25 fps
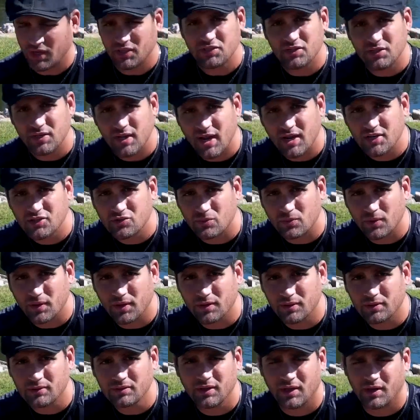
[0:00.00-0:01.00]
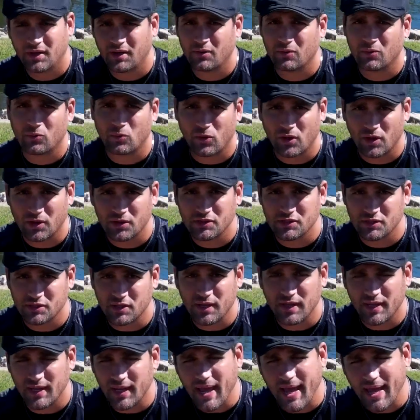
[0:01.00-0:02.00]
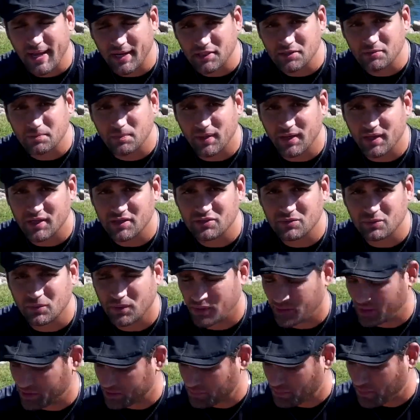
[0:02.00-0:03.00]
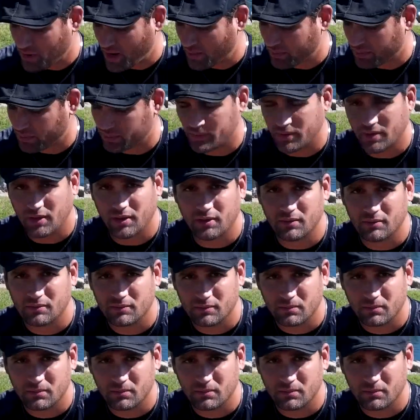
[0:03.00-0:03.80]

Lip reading: it's a nice reel, and it works at its best when it's properly